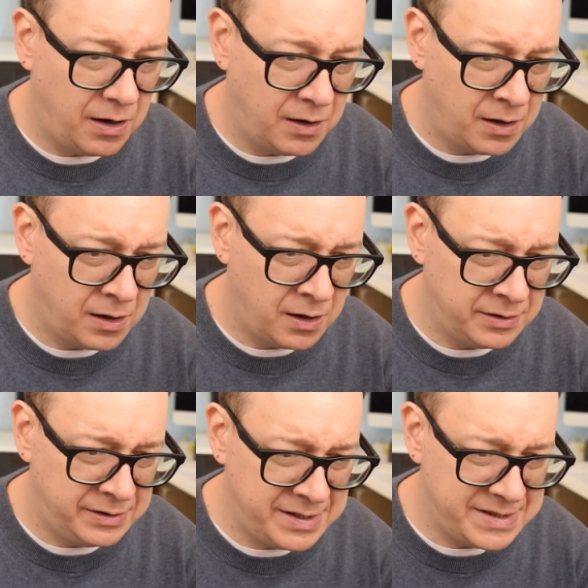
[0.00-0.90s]
uh,
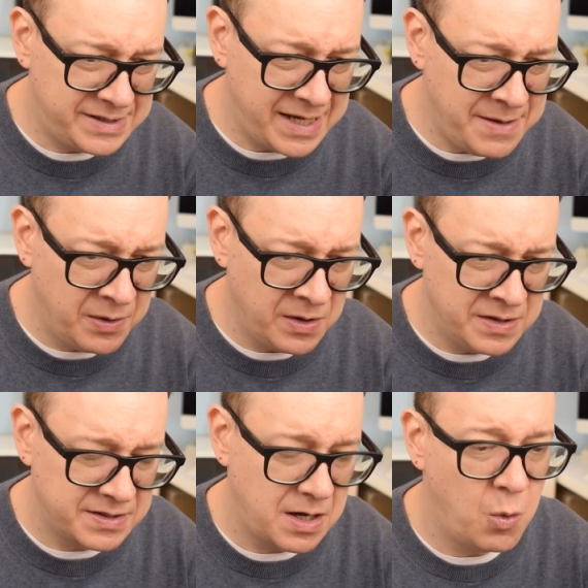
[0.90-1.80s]

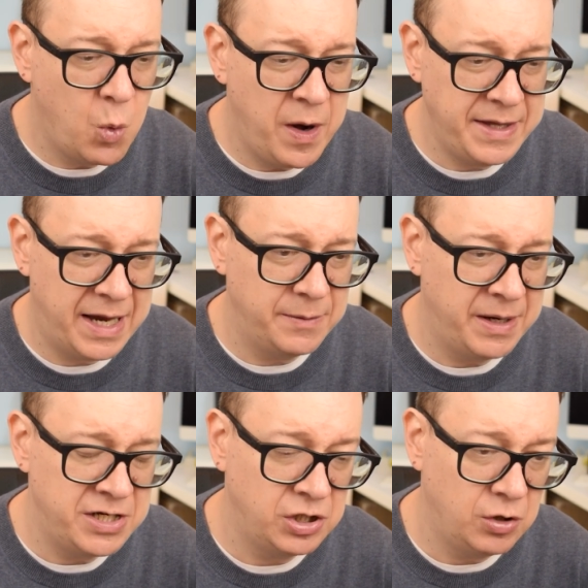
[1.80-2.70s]
disables with
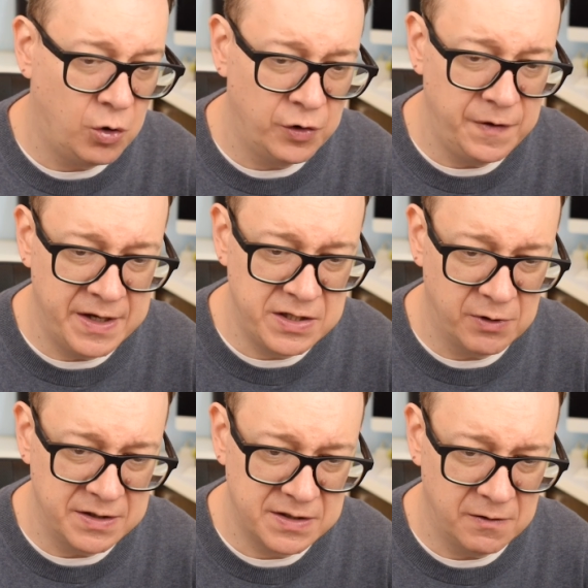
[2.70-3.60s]
animation on this
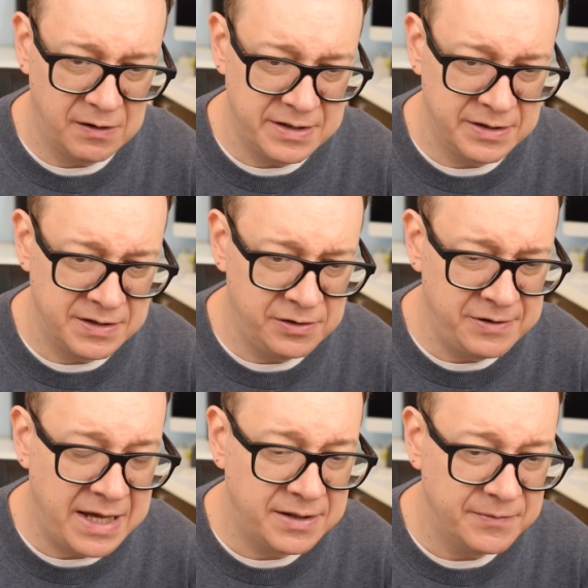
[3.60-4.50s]
one. So let's just do
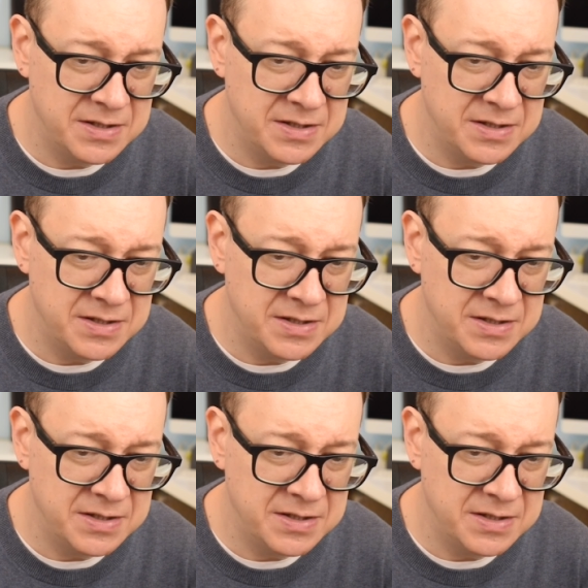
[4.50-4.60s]
that.